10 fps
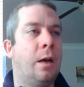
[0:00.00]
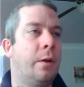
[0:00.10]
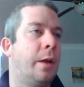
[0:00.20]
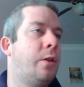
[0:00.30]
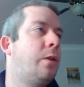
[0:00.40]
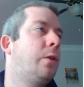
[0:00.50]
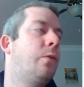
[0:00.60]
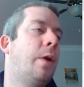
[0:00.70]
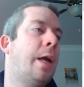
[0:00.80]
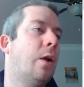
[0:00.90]
Now you can
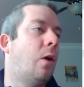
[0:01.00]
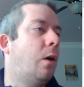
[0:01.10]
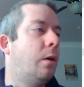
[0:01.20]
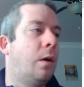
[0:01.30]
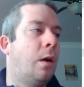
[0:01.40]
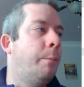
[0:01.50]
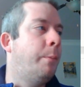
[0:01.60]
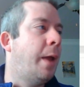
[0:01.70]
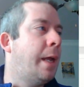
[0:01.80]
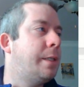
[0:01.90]
create
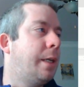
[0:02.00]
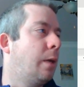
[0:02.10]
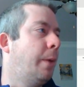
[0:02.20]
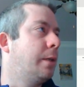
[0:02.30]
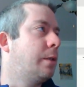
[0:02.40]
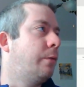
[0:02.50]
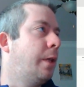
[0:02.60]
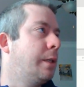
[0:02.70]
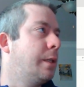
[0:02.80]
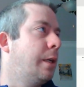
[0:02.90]
amazing amounts of
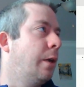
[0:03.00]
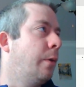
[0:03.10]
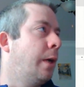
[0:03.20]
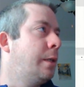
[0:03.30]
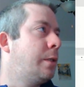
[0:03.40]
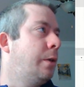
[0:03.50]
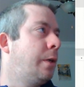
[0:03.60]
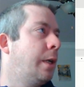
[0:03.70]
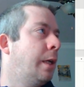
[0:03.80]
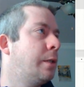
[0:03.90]
things in here, right? So you can
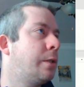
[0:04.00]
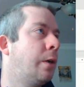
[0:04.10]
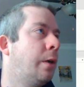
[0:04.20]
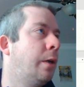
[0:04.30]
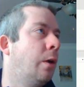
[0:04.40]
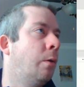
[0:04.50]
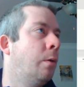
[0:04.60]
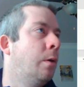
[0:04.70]
insert, you know,